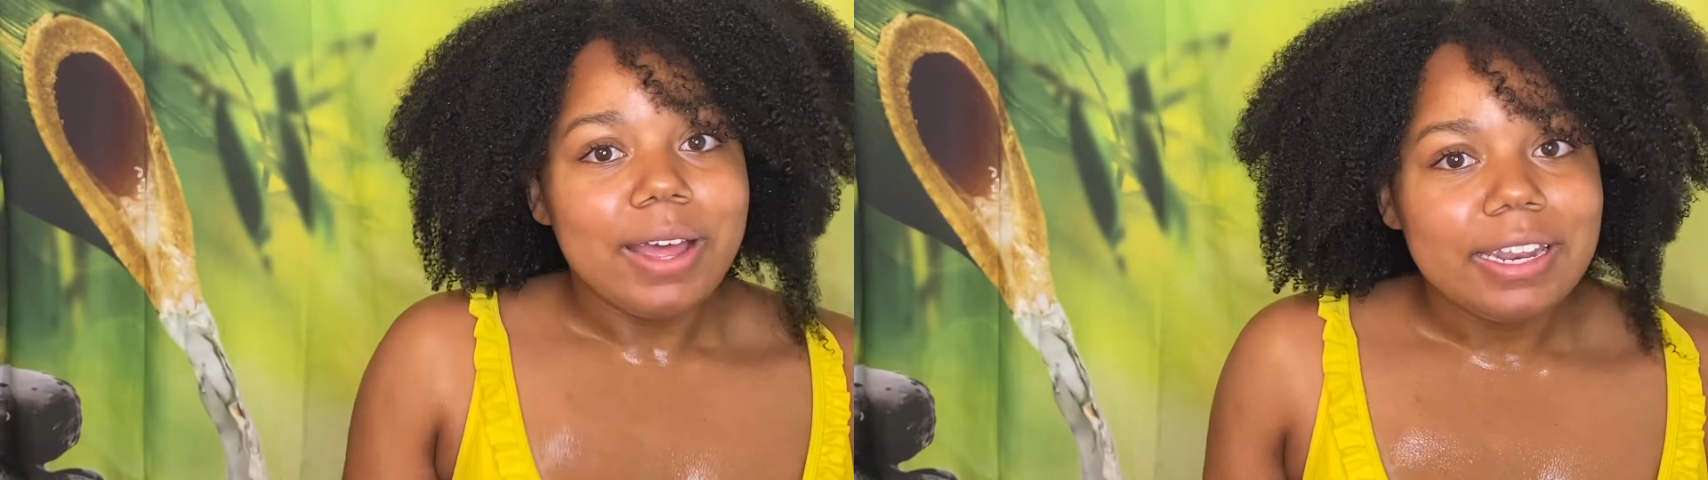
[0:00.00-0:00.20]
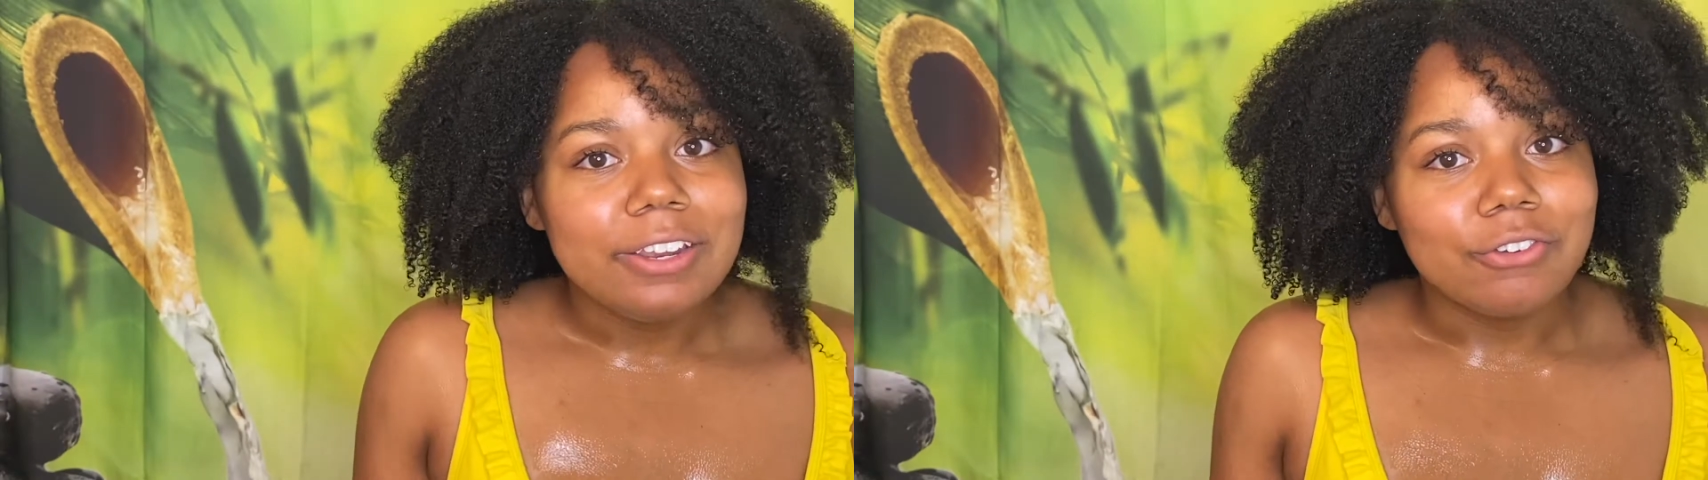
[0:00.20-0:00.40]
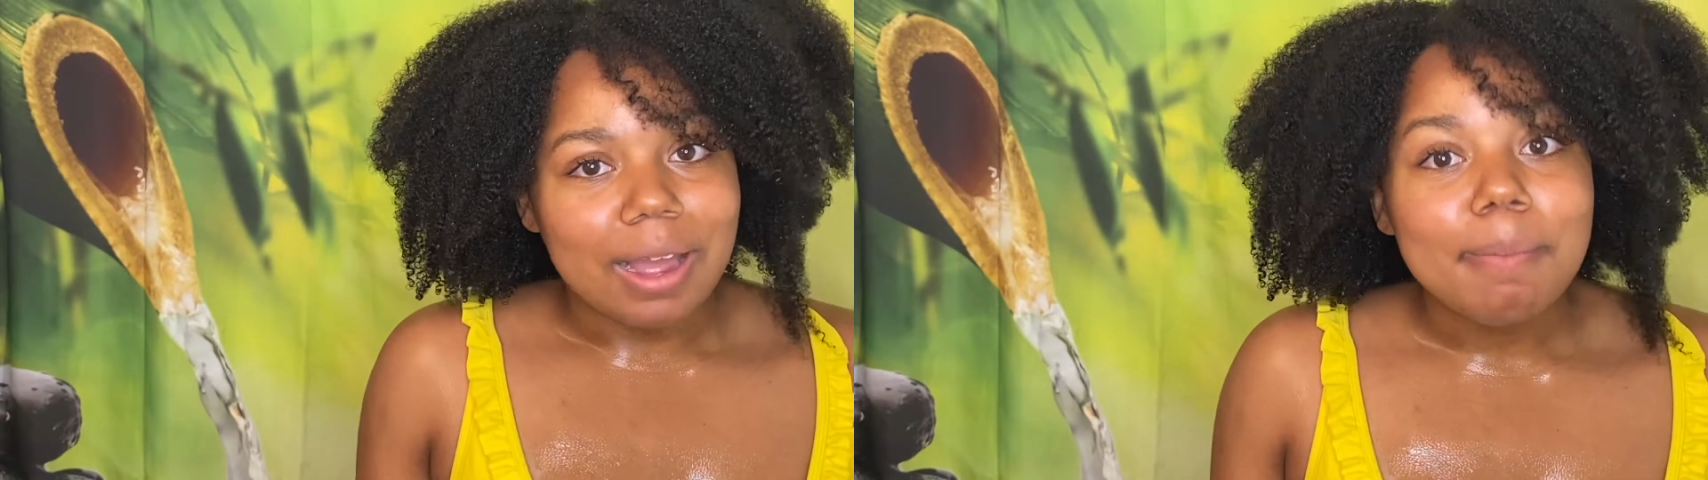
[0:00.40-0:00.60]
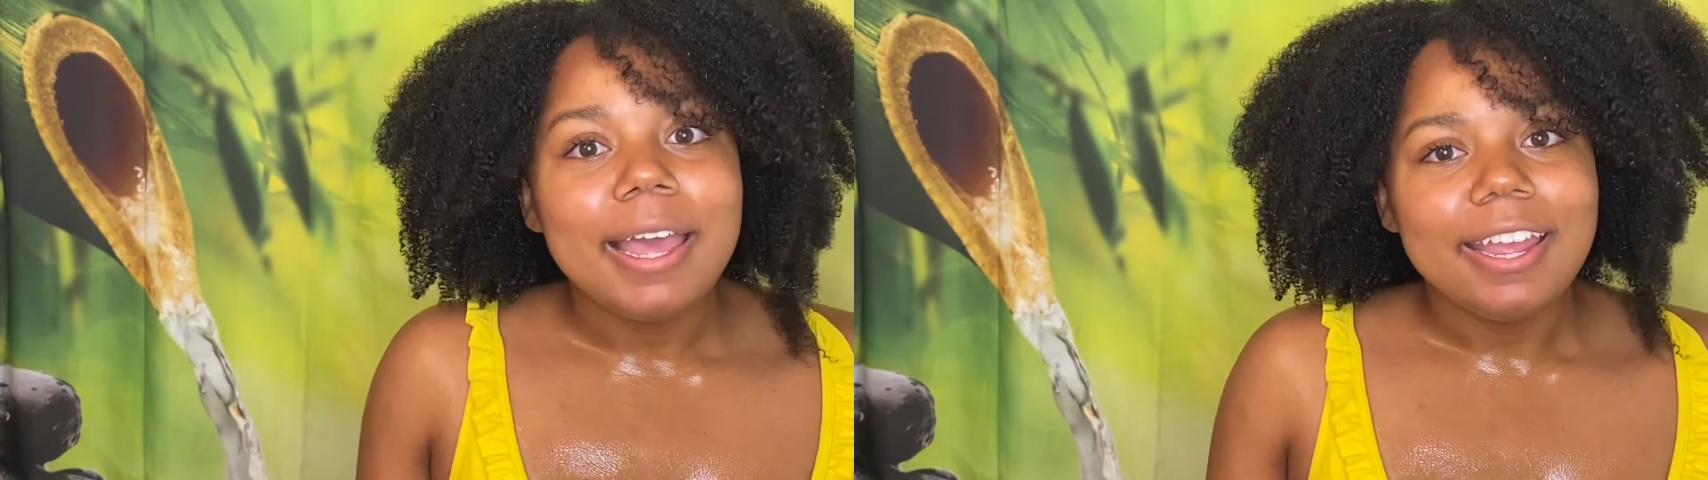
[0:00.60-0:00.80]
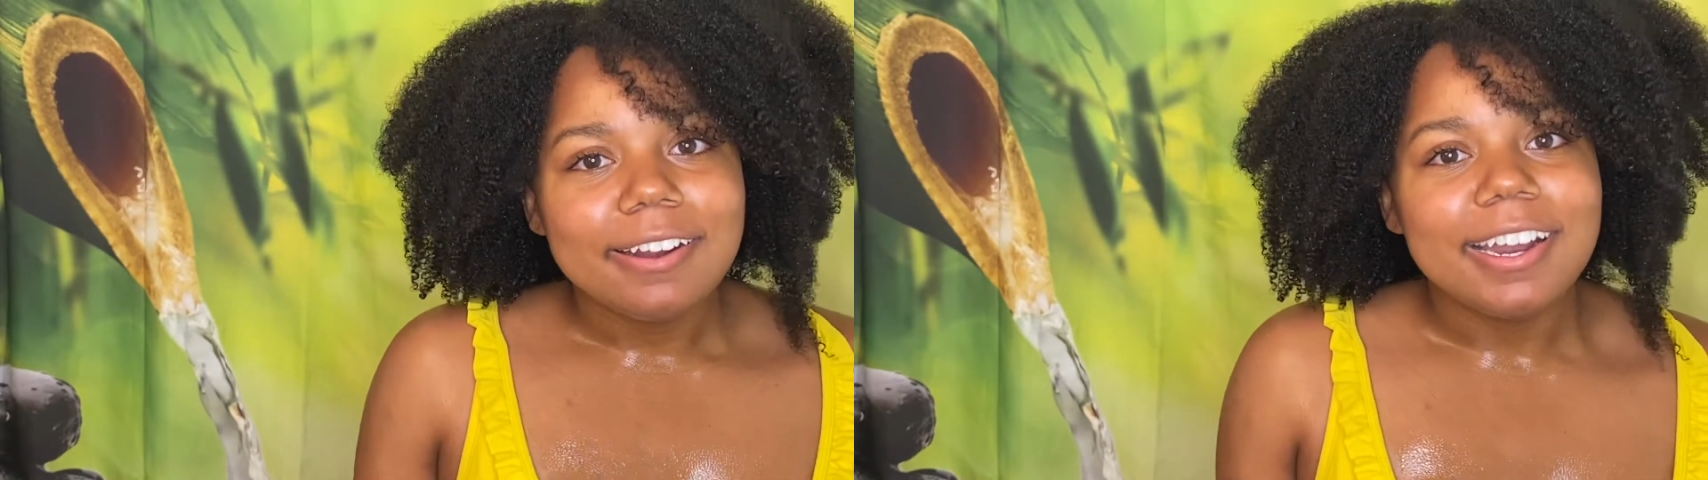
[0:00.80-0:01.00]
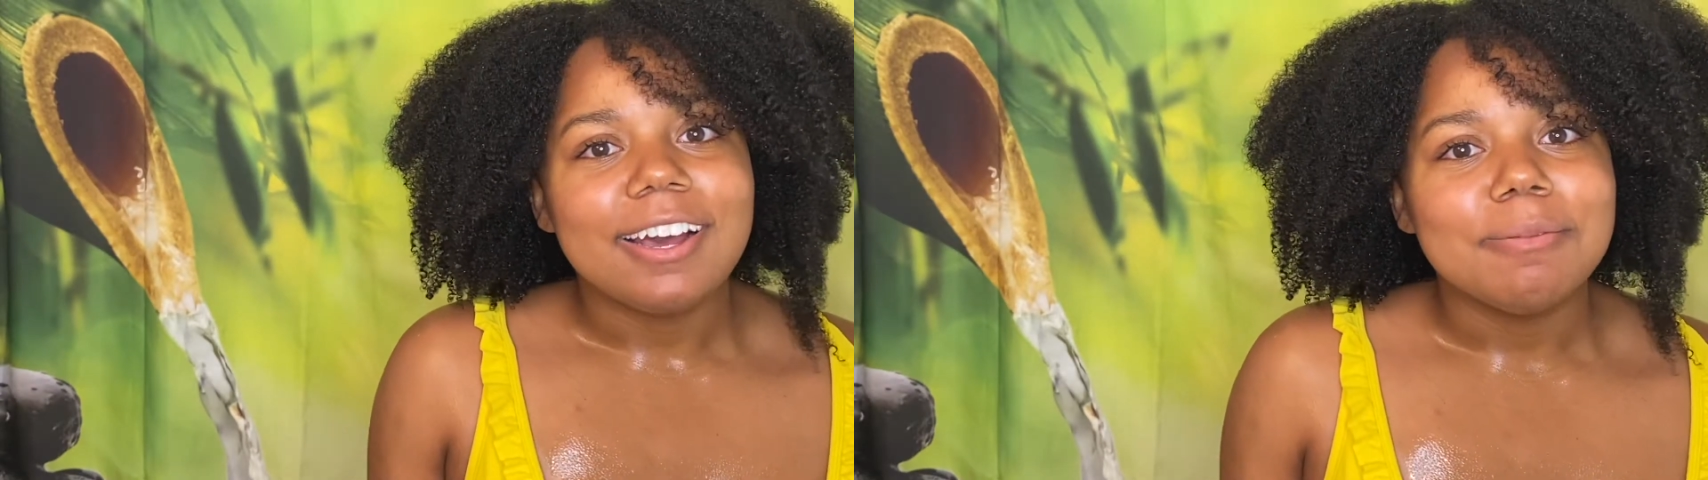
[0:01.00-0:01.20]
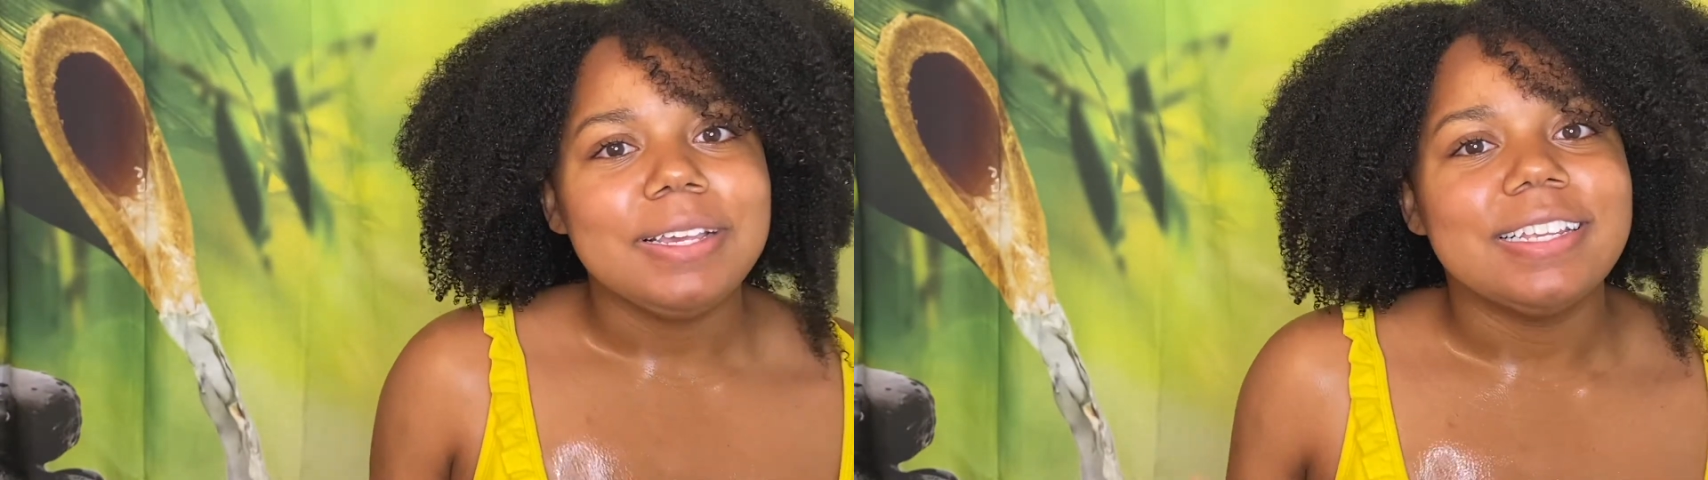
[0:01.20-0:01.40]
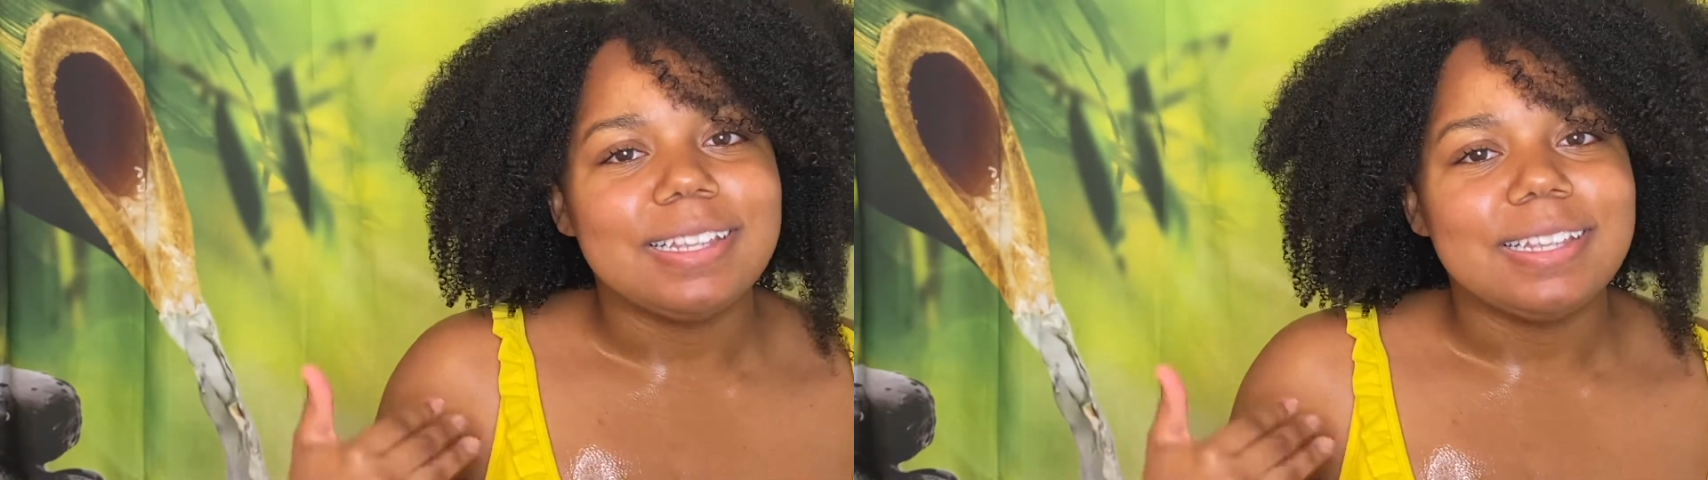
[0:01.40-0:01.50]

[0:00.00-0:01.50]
and dry my hair now because